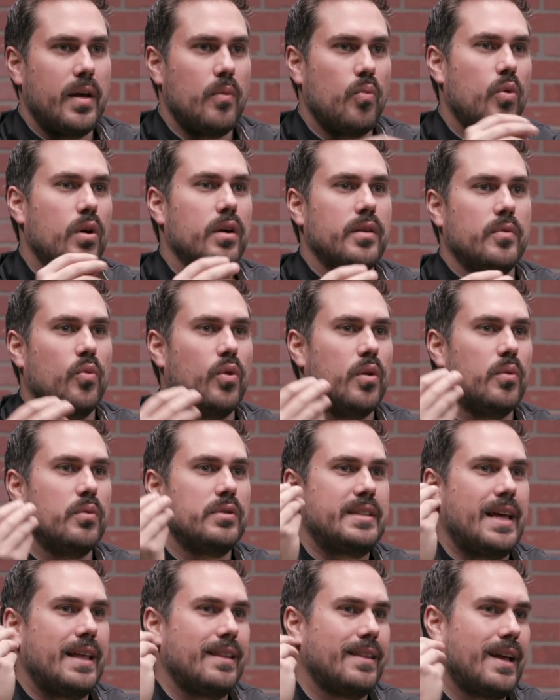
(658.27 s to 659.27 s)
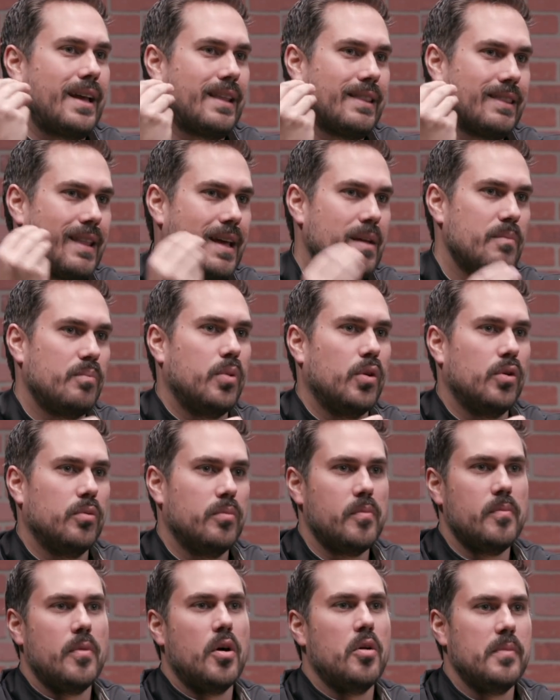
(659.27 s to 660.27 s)
and what was that like light
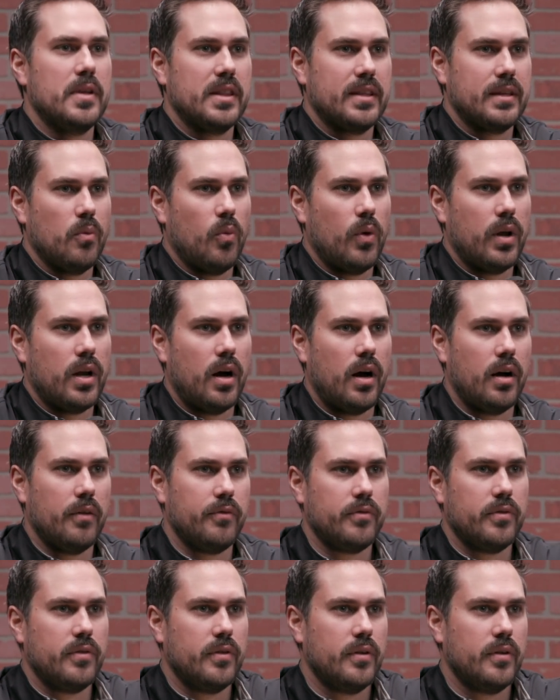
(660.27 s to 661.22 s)
bulb moment that went on?